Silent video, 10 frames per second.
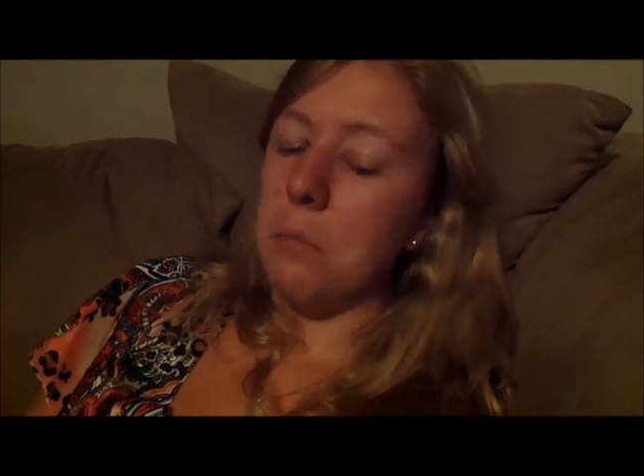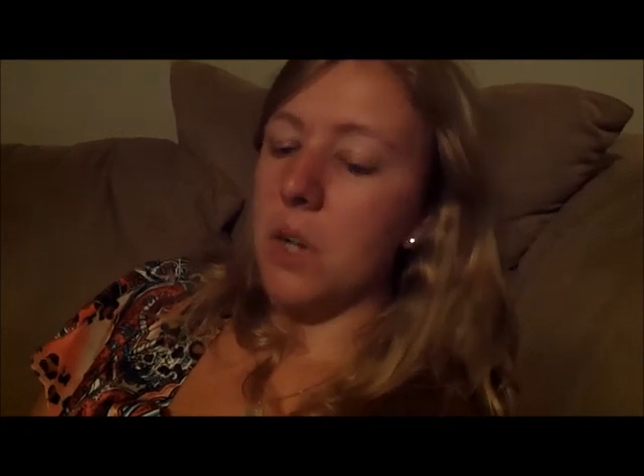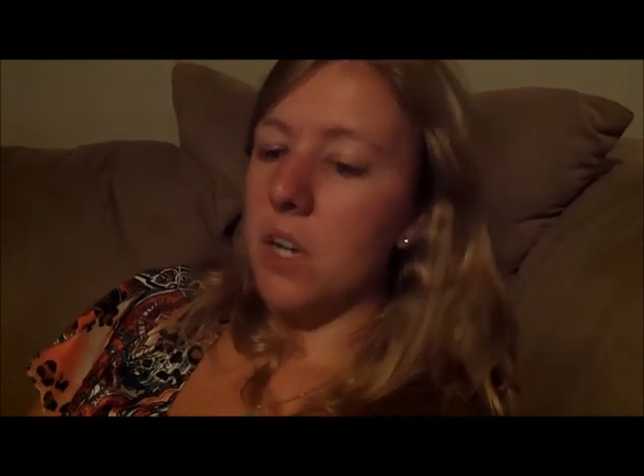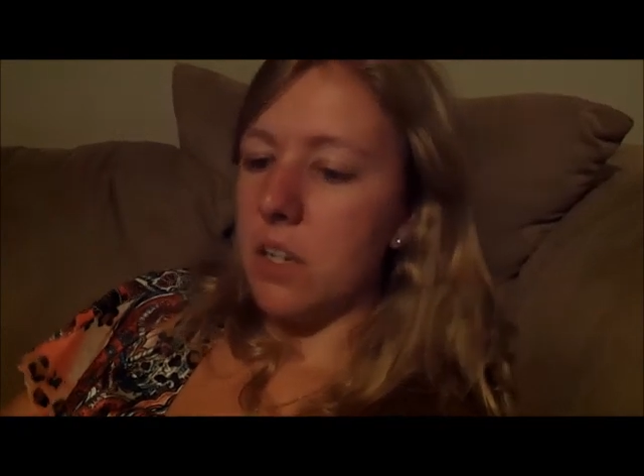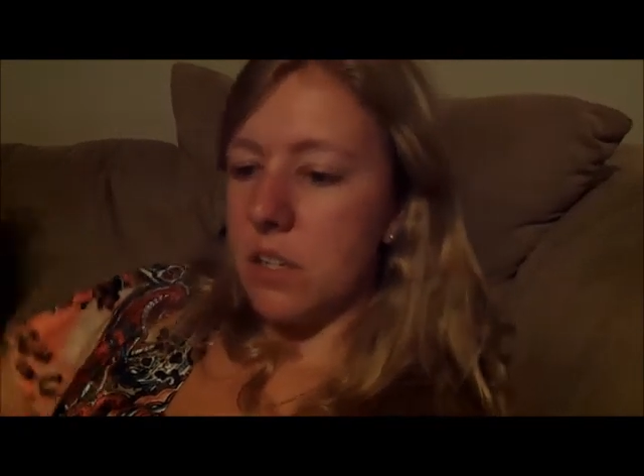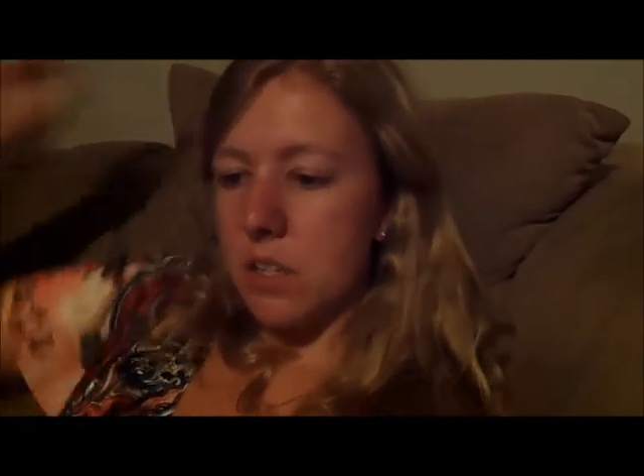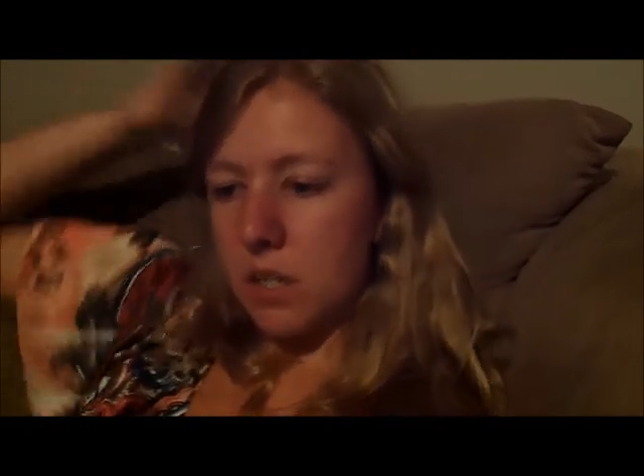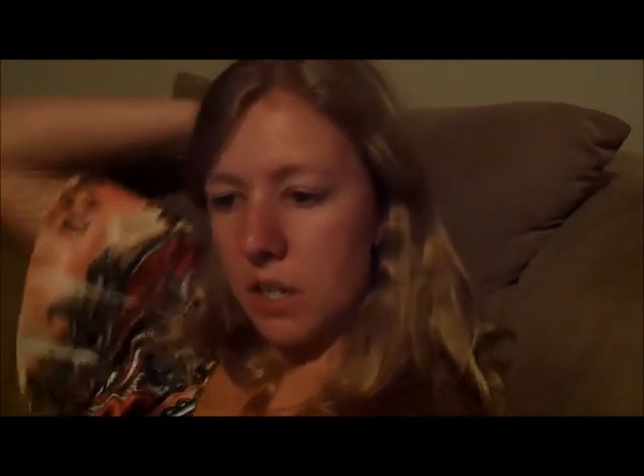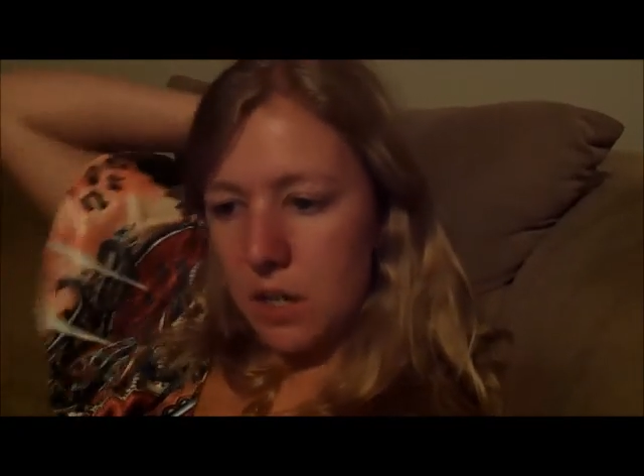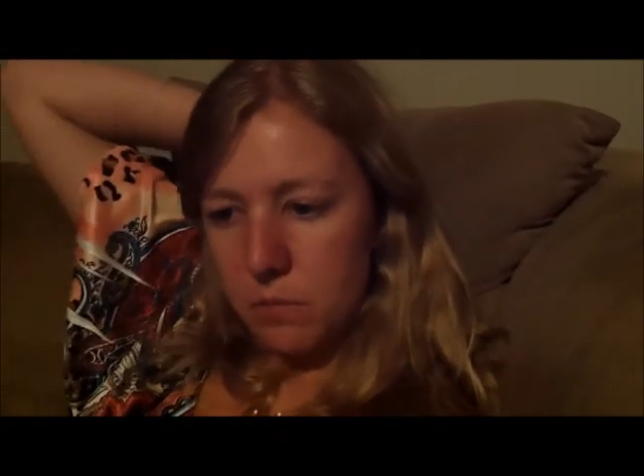
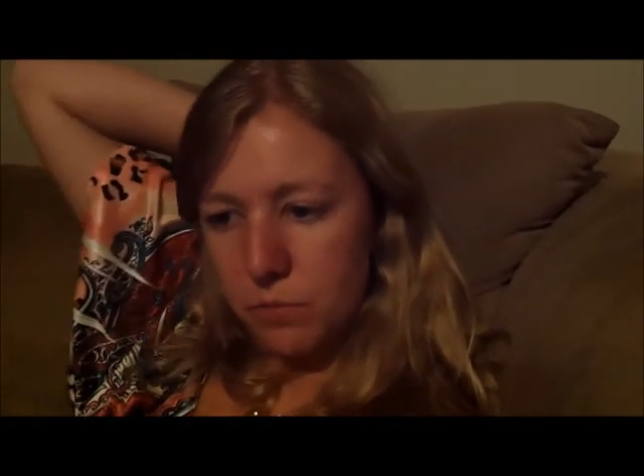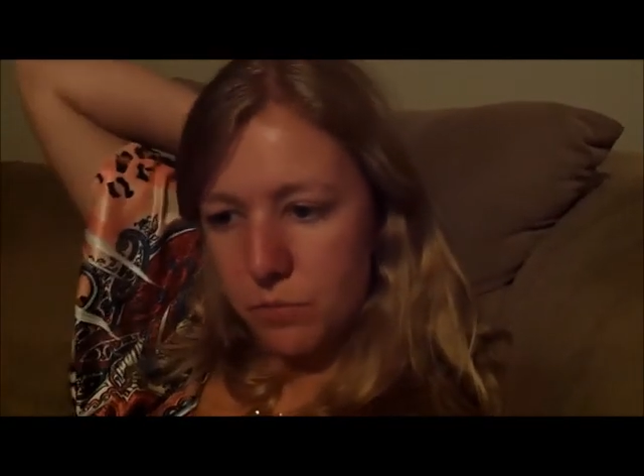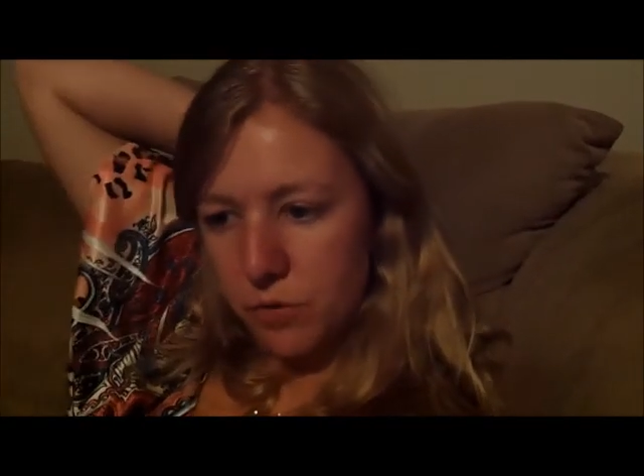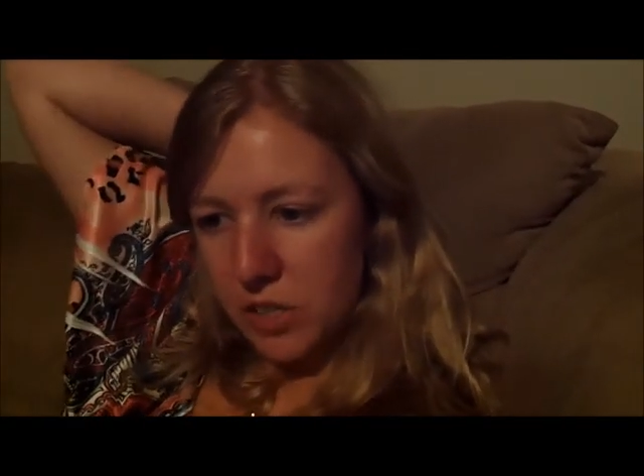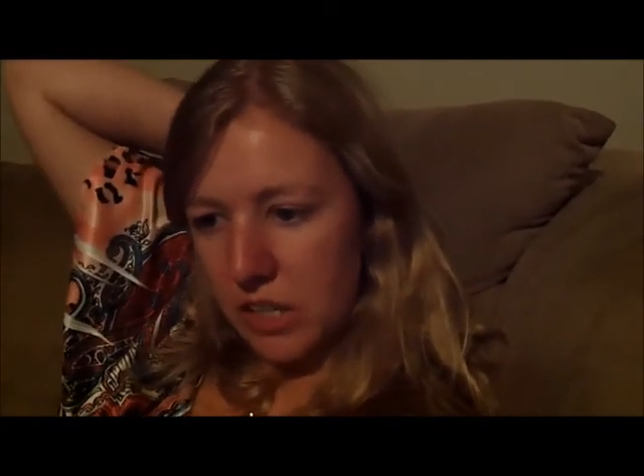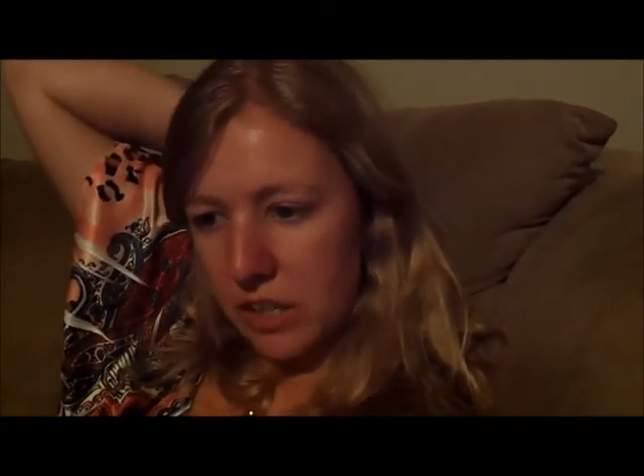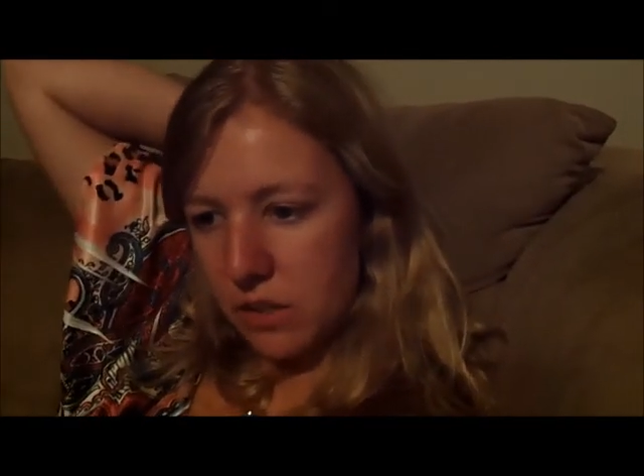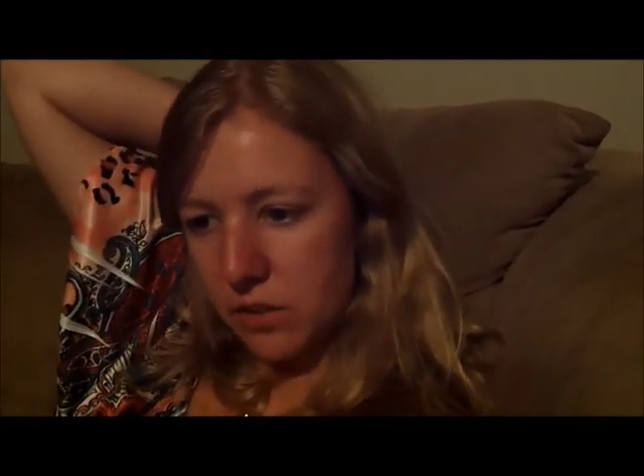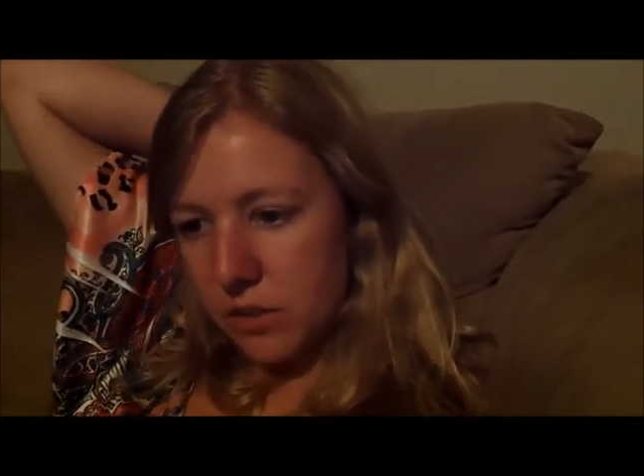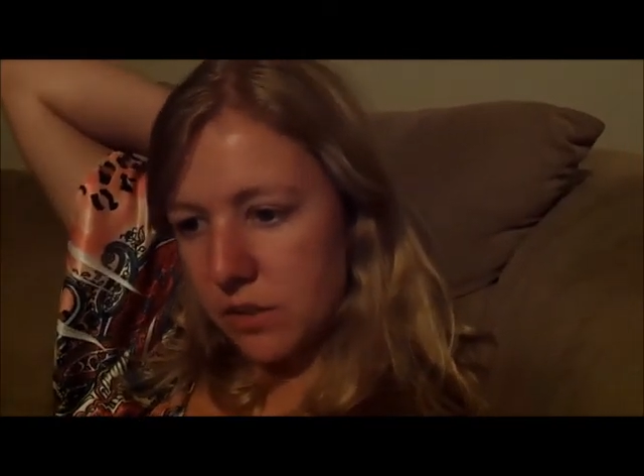But um, for
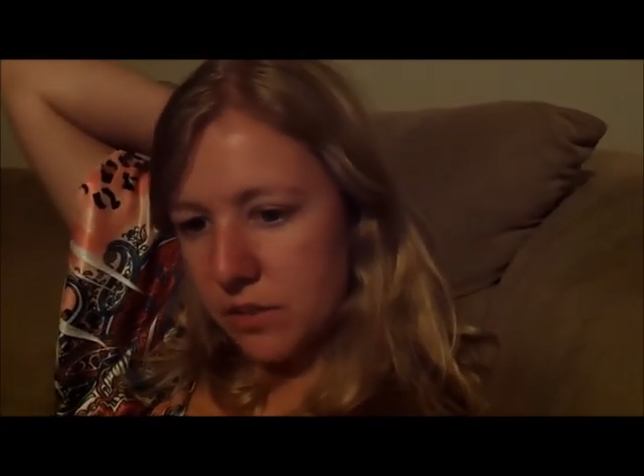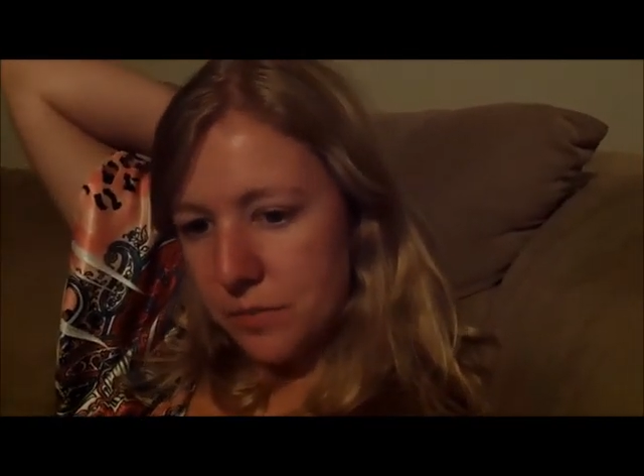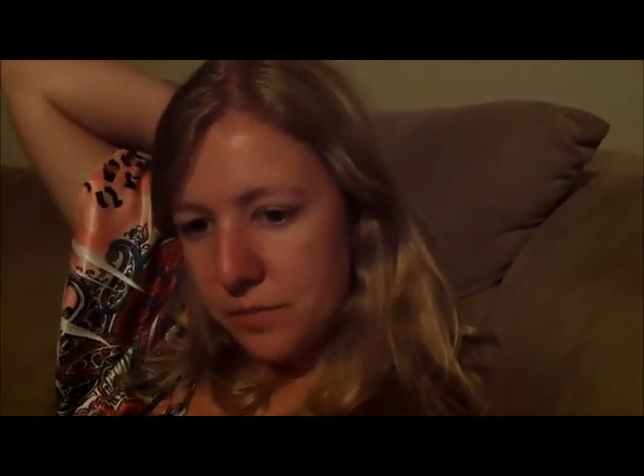now,